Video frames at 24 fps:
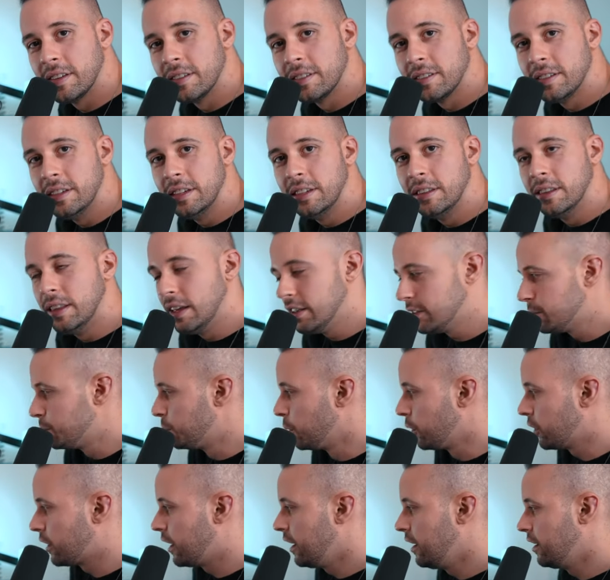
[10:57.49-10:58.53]
can see, this
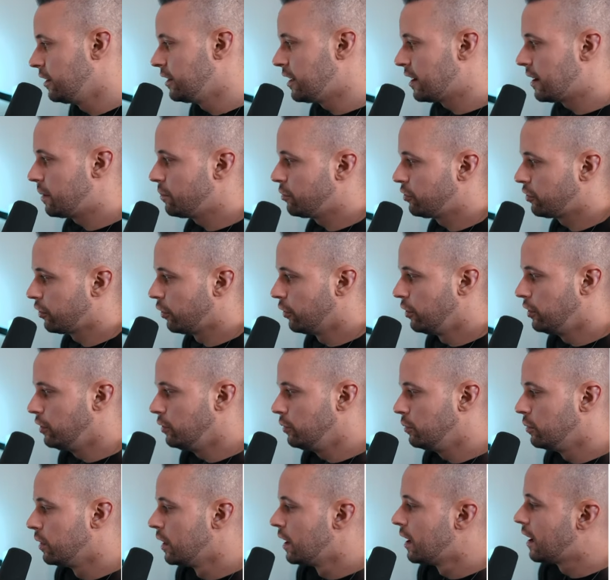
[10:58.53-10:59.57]
book here that I'm showing
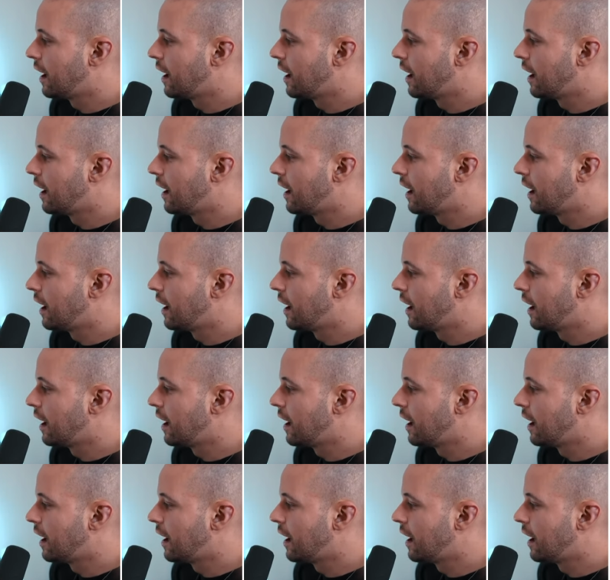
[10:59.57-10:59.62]
you